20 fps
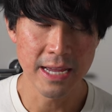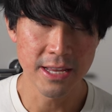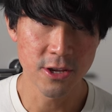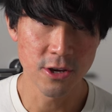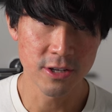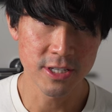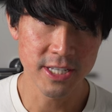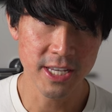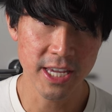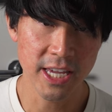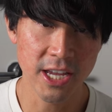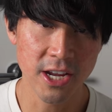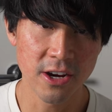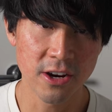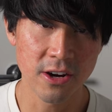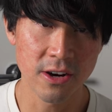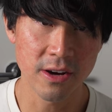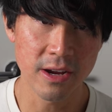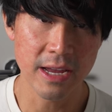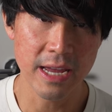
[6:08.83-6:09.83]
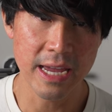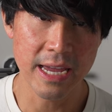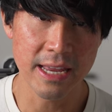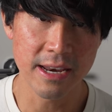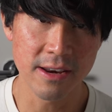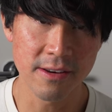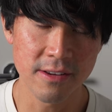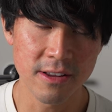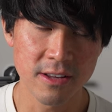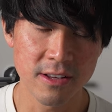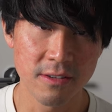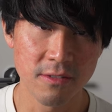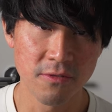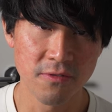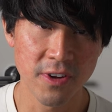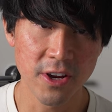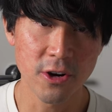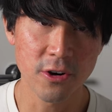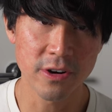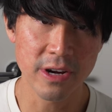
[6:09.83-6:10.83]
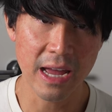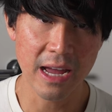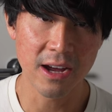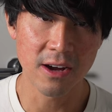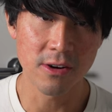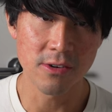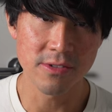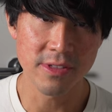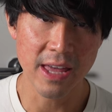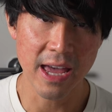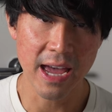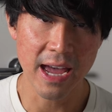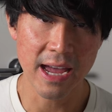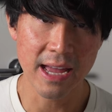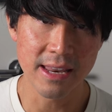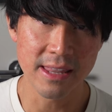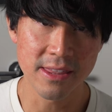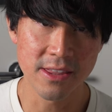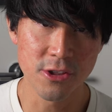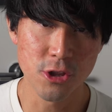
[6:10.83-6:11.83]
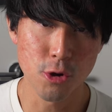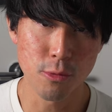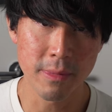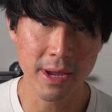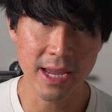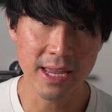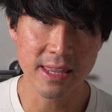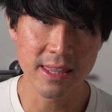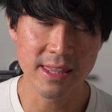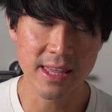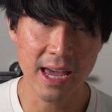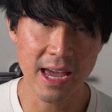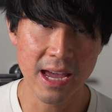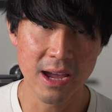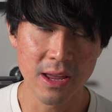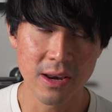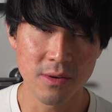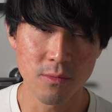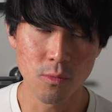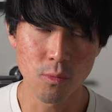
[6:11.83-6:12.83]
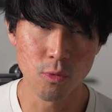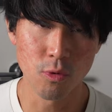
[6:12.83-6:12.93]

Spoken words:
And you'll see here, it figured out that the domain that